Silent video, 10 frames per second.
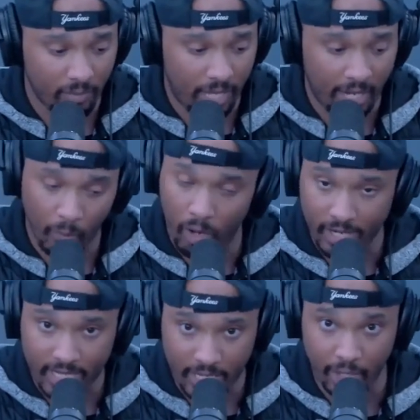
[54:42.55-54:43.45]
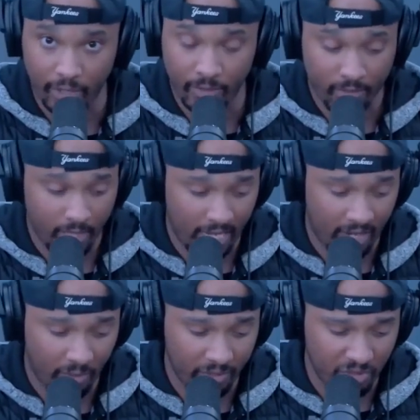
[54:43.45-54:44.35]
I want here. I
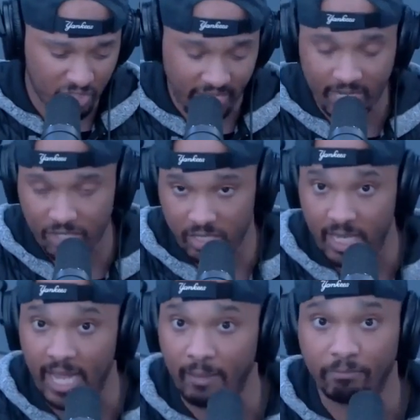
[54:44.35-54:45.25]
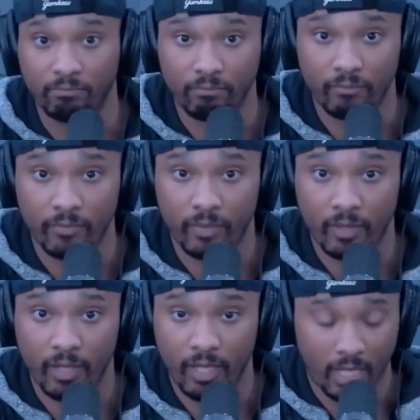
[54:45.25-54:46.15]
want to change the game.
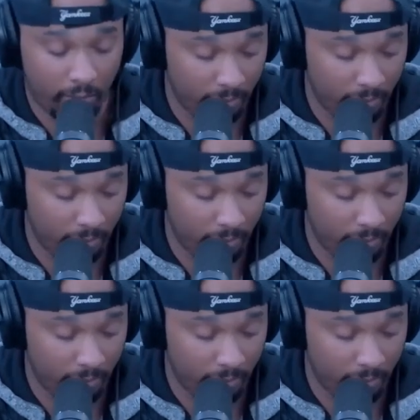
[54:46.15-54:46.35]
I want